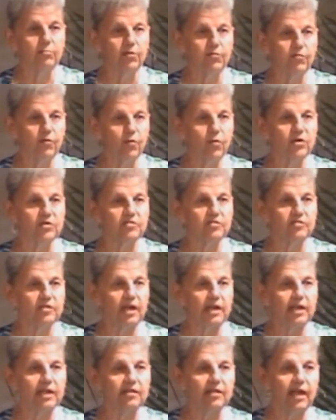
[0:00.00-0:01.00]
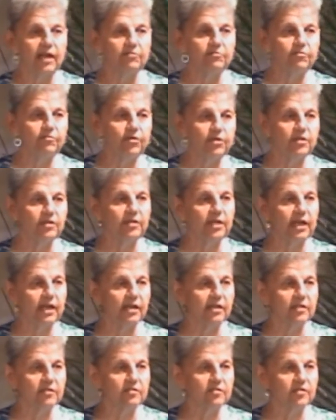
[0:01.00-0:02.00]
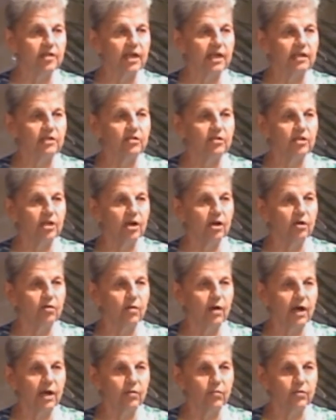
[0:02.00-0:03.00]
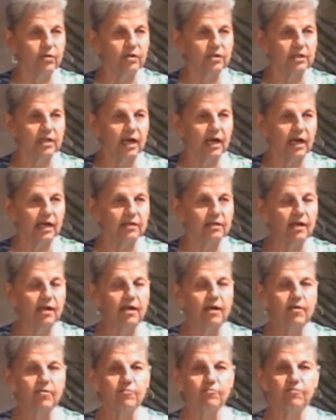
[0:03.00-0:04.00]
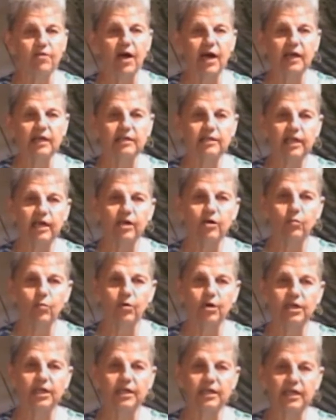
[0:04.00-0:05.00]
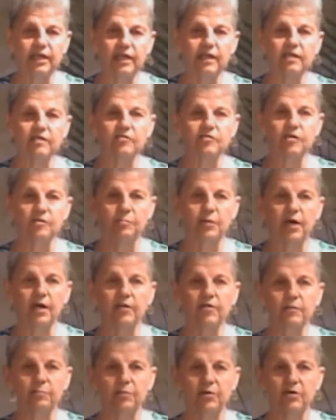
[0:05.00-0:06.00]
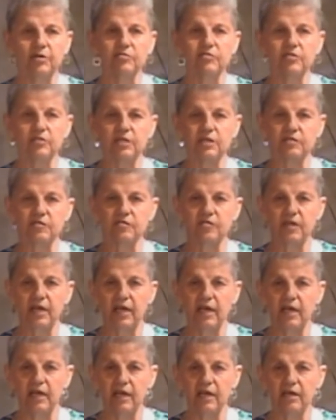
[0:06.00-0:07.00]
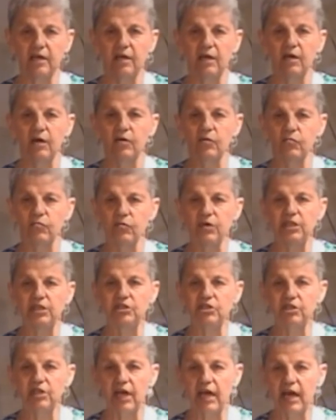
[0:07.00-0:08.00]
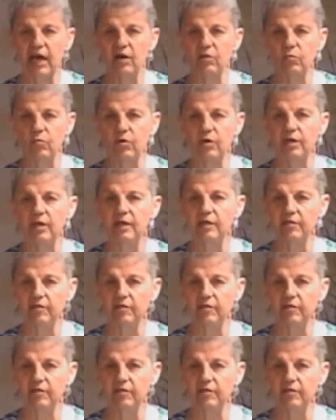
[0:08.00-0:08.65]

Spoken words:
before setting that foot down and saying, no, I will not. Find out what it is the other person is saying. Reach outward,